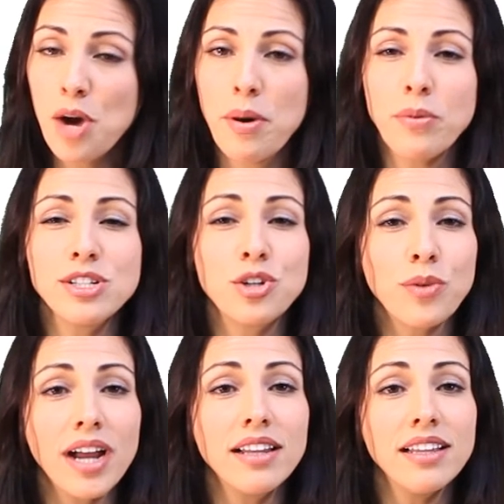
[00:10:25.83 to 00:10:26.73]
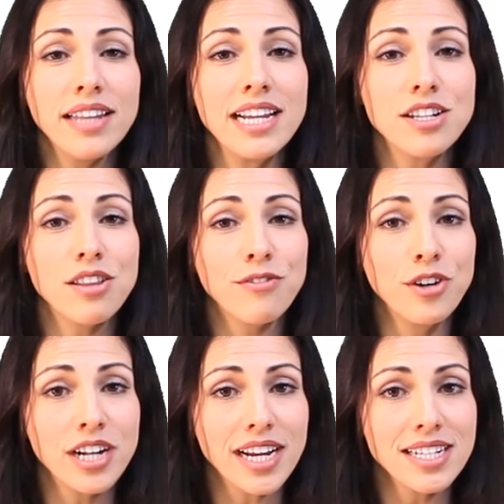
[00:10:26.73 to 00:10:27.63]
but was directly linked to the
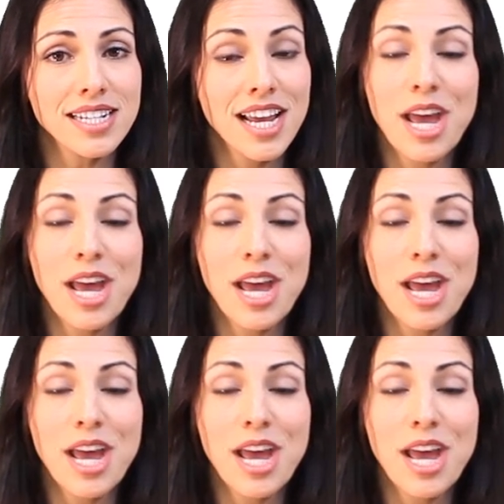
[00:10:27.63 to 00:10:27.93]
verdict,